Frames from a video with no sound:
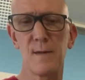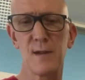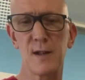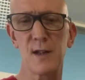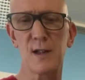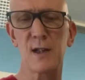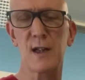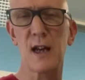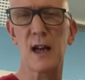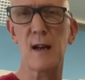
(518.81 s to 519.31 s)

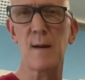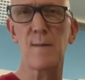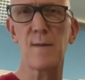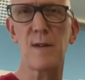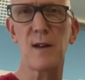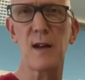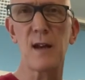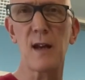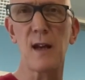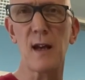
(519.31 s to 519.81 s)
Just keep
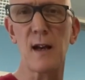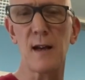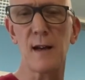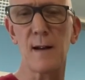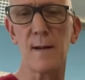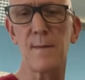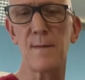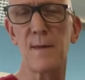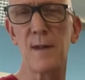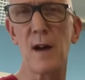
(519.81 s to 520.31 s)
the
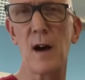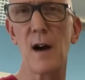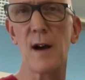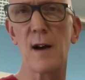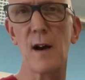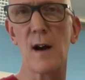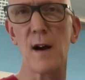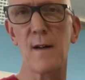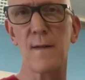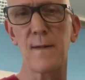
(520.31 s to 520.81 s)

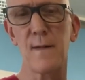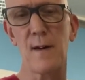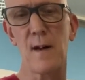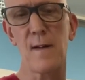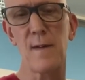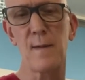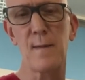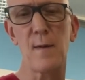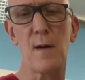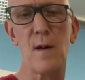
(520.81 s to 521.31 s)
on-off
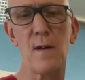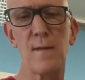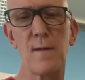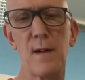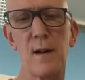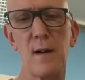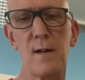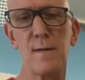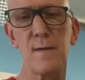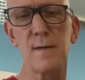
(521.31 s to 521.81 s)
on the ball
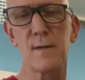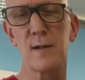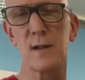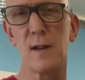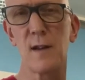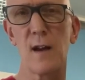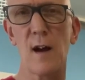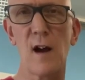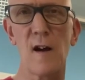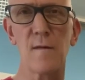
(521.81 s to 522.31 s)
valve to
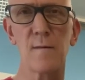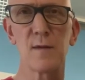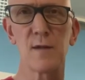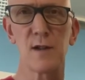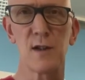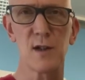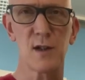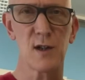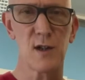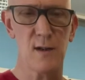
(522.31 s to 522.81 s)
the off
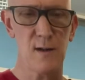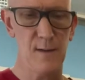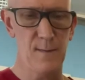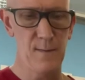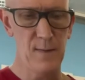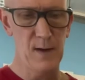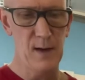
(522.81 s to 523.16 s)
position,